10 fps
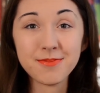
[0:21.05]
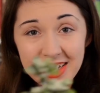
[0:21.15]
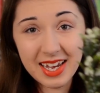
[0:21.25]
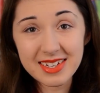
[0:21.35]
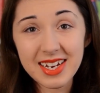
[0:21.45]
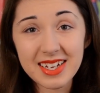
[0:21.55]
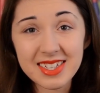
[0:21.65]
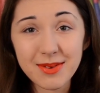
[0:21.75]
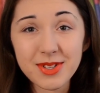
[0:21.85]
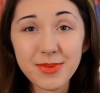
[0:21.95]
Yeah, next
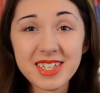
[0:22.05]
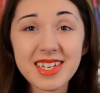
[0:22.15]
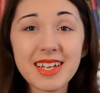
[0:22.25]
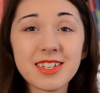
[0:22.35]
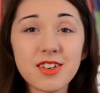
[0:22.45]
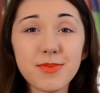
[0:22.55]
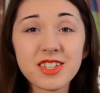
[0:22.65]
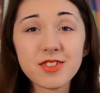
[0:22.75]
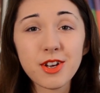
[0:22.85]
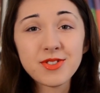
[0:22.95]
time somebody snags you under the
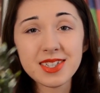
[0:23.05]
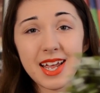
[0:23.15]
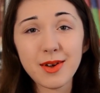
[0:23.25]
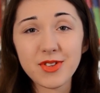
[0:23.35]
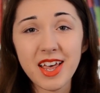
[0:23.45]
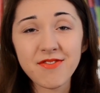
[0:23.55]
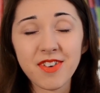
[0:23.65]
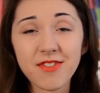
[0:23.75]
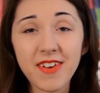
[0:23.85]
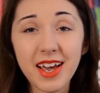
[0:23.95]
mistletoe, snag them with that
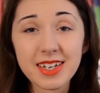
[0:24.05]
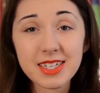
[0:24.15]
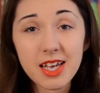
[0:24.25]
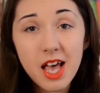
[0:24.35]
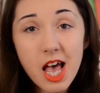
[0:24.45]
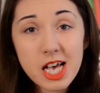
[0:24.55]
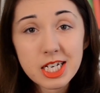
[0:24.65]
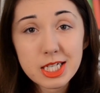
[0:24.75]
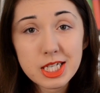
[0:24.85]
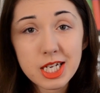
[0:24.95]
fun fact.
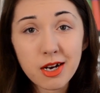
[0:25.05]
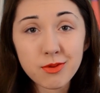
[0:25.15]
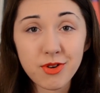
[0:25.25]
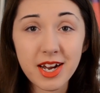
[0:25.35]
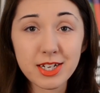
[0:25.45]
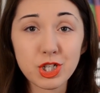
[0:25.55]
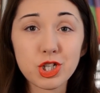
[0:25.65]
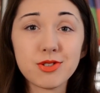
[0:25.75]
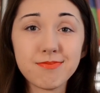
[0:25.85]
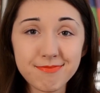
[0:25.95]
Dung branch.